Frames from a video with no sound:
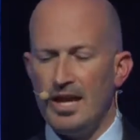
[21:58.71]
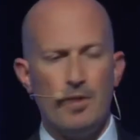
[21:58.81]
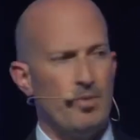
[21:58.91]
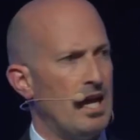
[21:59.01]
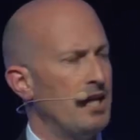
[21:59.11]

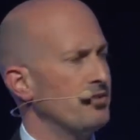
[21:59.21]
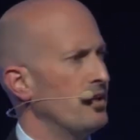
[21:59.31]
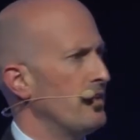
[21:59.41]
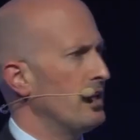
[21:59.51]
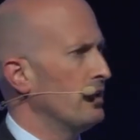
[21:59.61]
and we are
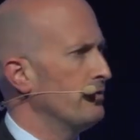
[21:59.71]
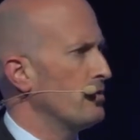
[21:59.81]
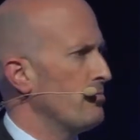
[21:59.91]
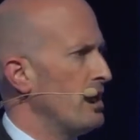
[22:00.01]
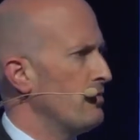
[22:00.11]
seeing that lift
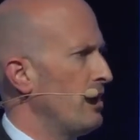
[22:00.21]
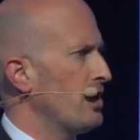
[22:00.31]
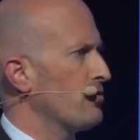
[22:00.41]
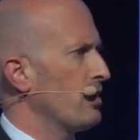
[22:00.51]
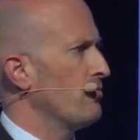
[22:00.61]
in
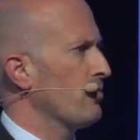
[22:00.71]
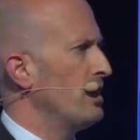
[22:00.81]
manufacturing and